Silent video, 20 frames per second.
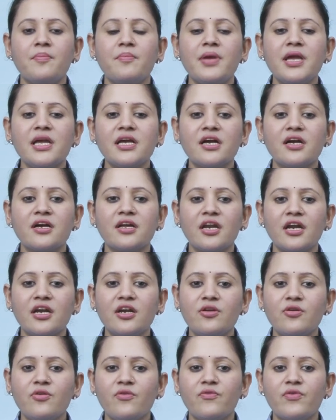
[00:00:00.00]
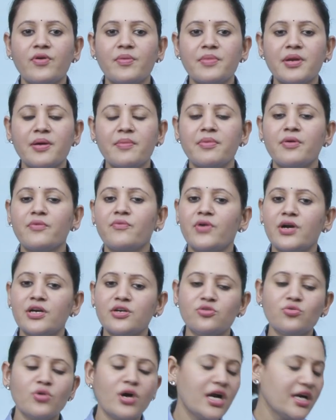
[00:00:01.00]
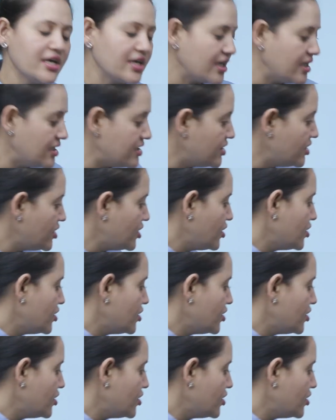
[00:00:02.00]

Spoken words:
Make a grid from number 1 to 100.